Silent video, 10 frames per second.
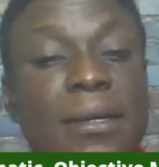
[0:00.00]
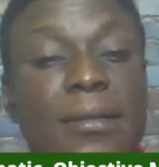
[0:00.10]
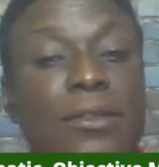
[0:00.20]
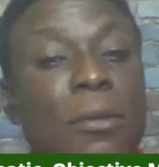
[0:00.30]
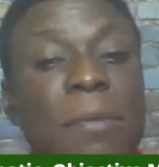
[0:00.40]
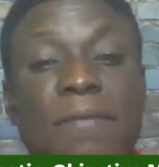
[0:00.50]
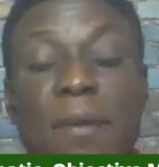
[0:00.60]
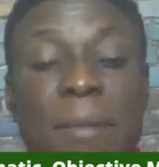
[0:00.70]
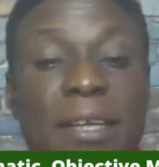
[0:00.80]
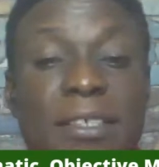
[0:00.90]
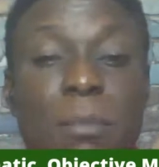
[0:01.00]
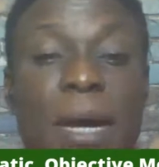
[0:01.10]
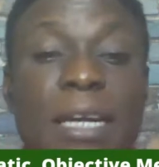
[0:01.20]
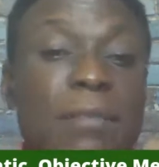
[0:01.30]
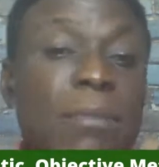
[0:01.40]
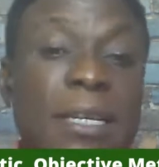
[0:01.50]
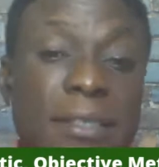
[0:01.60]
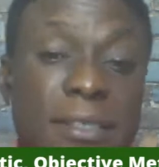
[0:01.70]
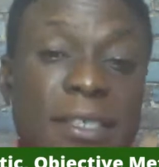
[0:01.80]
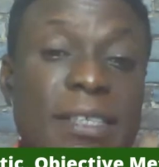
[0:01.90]
your performance management
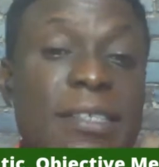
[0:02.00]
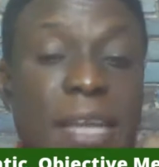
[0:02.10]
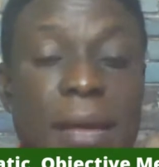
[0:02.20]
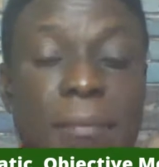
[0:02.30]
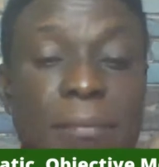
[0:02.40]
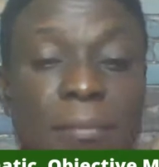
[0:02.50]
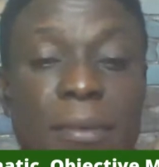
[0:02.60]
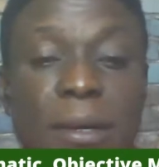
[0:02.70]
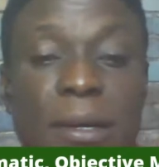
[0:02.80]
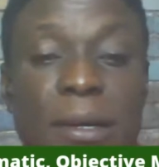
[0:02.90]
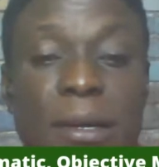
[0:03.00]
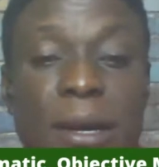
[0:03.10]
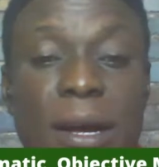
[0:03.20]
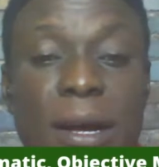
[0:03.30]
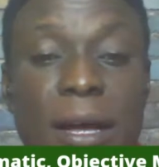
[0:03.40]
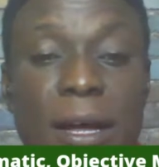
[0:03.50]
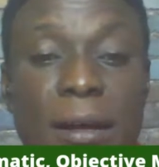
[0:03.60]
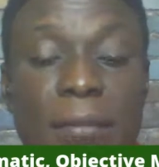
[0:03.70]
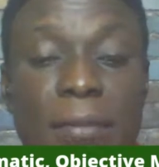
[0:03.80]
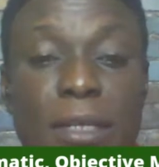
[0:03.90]
system
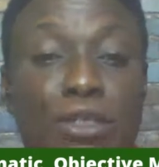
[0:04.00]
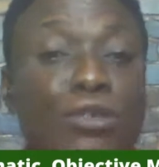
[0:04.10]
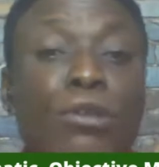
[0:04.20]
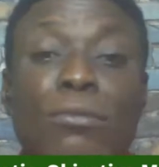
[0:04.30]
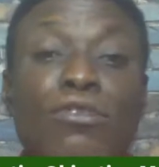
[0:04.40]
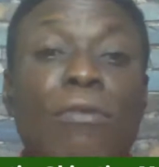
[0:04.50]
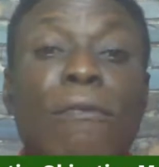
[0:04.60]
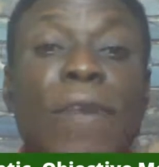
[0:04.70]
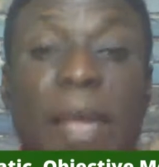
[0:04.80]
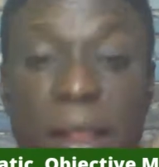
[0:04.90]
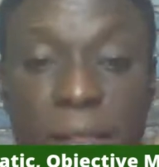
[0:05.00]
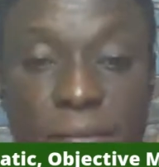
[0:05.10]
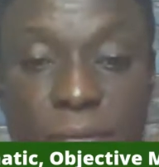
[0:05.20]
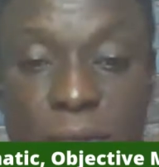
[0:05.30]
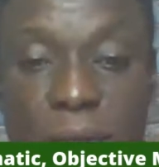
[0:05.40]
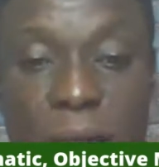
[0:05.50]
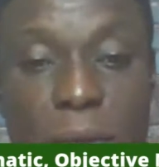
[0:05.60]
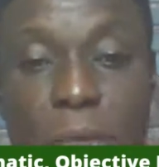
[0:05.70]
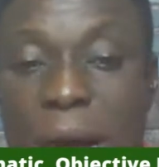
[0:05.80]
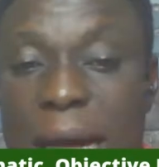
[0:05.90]
is doomed to fail.
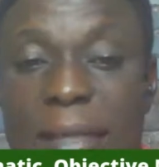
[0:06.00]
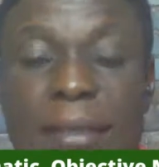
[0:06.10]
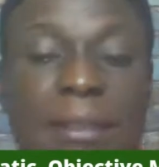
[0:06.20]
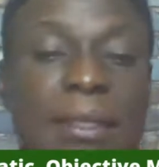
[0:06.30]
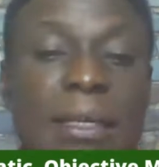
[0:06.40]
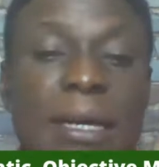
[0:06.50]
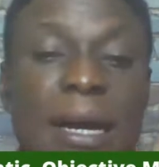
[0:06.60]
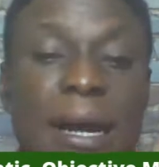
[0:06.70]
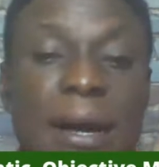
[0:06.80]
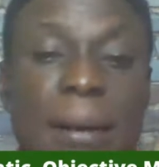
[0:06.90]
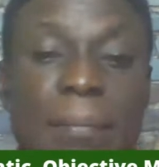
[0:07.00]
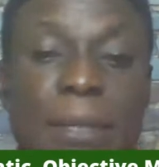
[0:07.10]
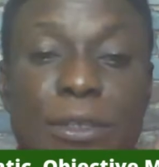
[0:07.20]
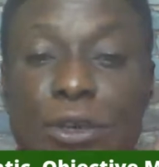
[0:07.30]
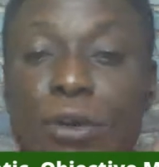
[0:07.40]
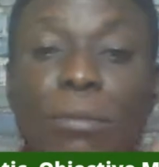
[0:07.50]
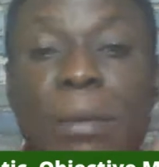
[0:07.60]
One, is going to be